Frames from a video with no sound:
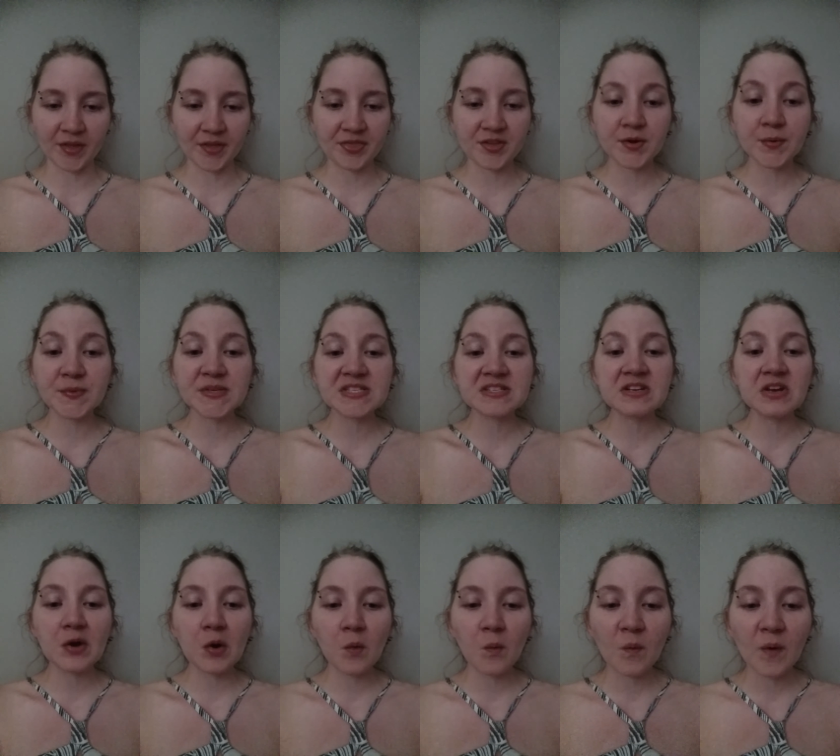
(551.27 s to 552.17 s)
that there was
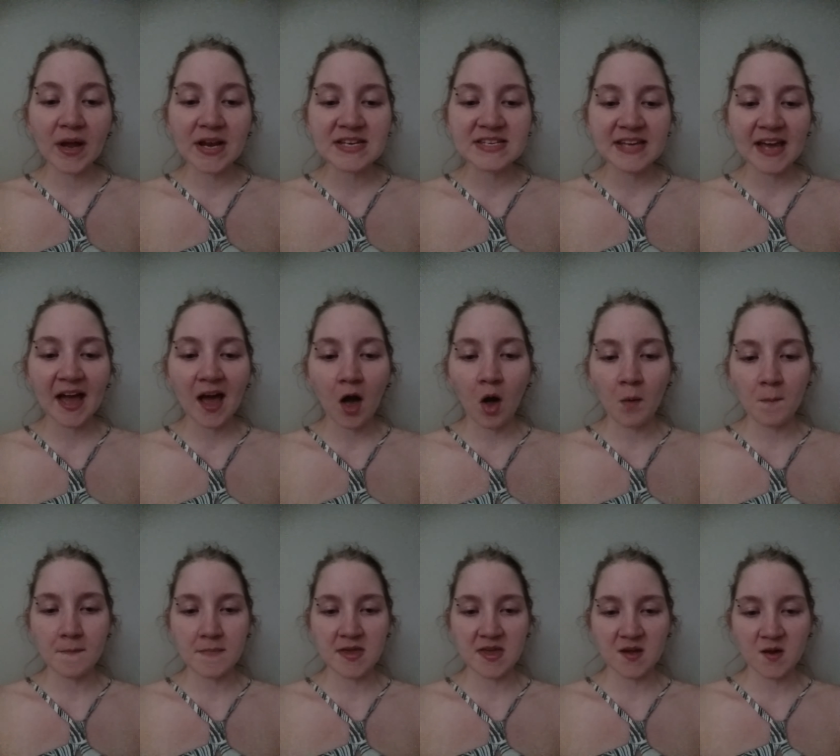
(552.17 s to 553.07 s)
no one to
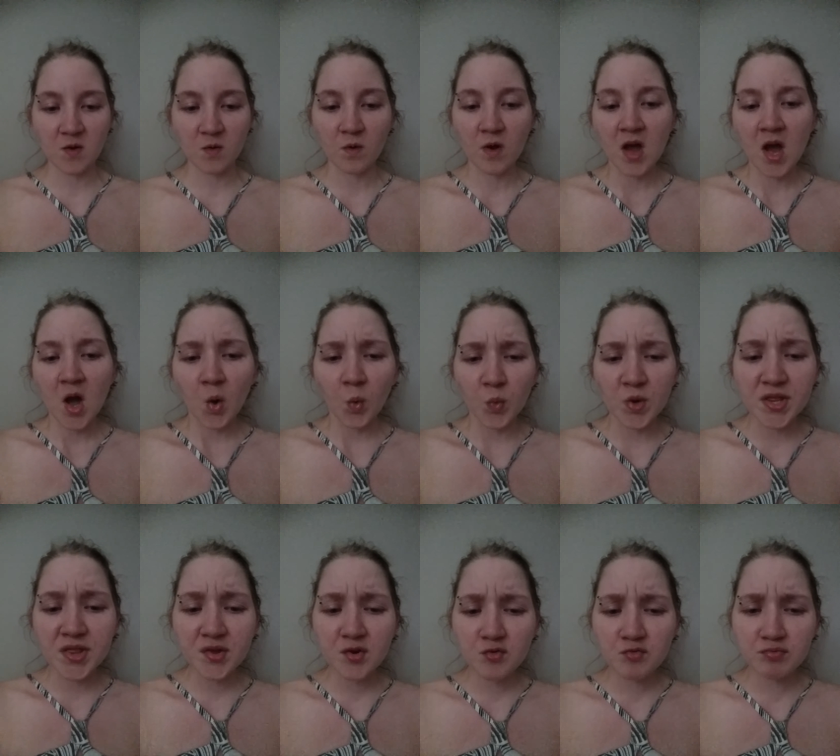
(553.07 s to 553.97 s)
help me out
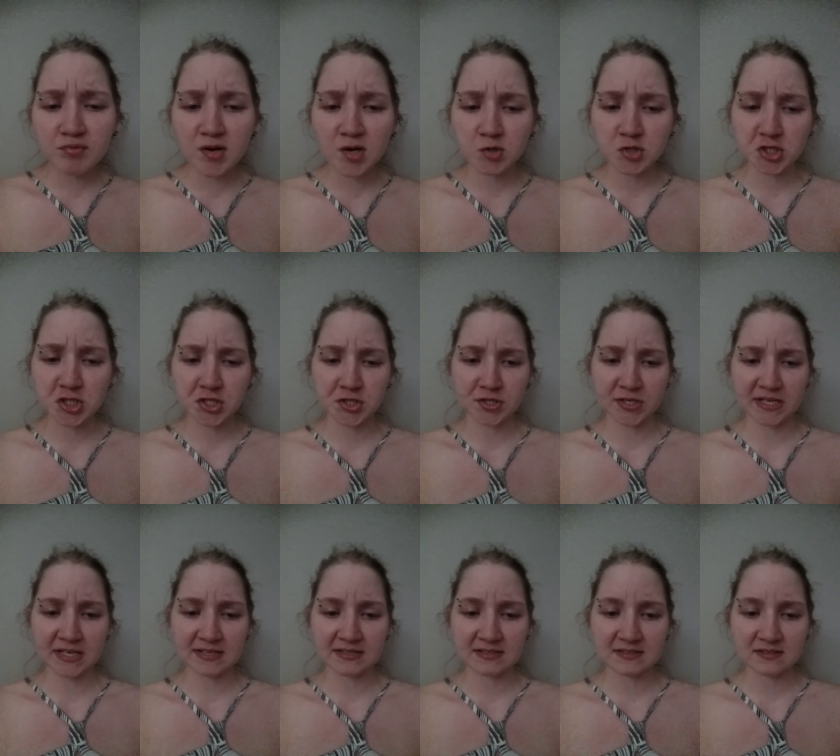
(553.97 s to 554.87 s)
with
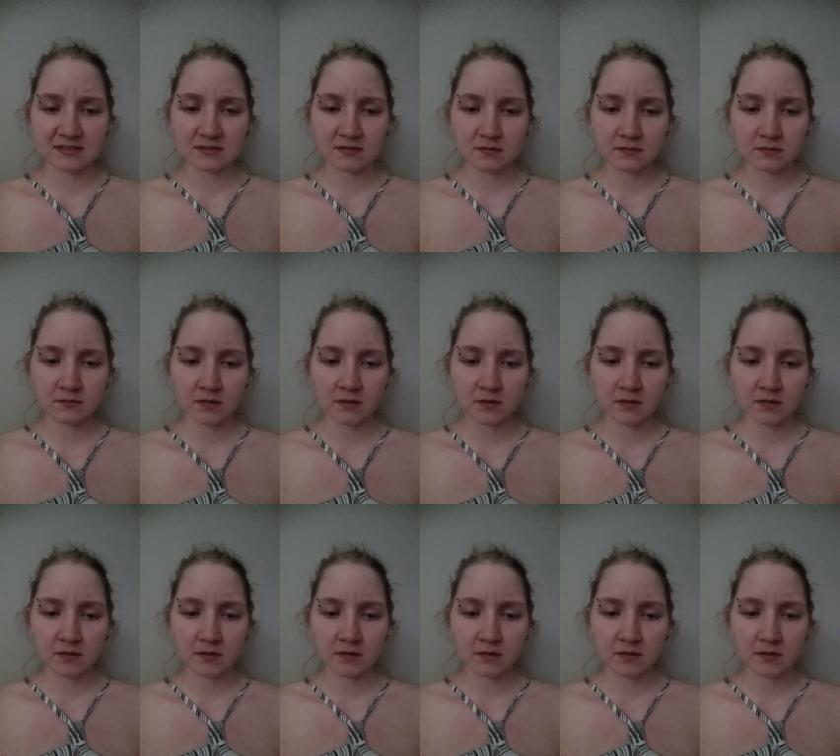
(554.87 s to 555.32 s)
groceries,